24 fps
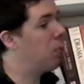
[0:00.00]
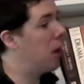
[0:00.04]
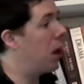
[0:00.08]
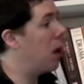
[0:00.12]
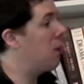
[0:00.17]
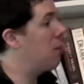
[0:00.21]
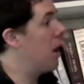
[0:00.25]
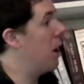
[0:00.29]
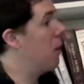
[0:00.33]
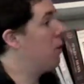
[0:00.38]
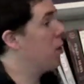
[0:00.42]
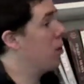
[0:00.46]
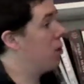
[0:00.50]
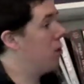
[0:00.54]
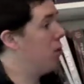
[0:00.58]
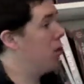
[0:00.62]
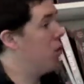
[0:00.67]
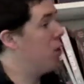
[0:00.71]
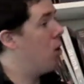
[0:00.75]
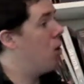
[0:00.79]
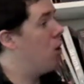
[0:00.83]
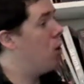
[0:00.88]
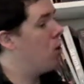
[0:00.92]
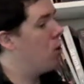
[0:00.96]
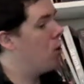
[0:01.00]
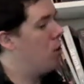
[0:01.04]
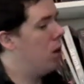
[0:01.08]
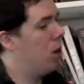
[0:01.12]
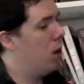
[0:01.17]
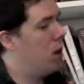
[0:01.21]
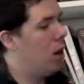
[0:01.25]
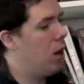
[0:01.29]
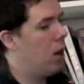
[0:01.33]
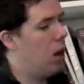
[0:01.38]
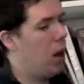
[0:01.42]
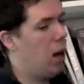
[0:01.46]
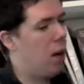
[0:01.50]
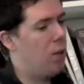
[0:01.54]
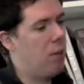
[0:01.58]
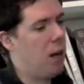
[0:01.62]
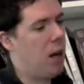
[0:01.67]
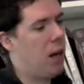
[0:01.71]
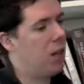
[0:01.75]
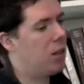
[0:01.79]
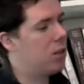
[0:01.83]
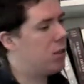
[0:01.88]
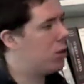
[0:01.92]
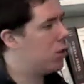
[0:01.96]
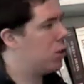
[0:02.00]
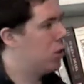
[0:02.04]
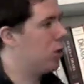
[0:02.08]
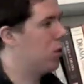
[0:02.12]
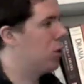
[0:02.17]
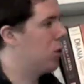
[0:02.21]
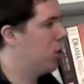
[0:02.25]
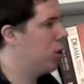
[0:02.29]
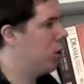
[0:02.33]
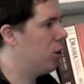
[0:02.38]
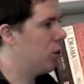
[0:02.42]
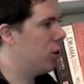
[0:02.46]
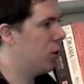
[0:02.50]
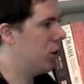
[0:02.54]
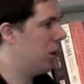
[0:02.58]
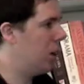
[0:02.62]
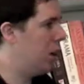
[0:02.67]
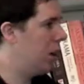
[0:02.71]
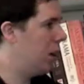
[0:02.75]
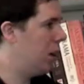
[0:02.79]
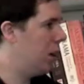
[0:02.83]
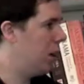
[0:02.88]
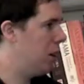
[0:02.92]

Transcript: by a man with no external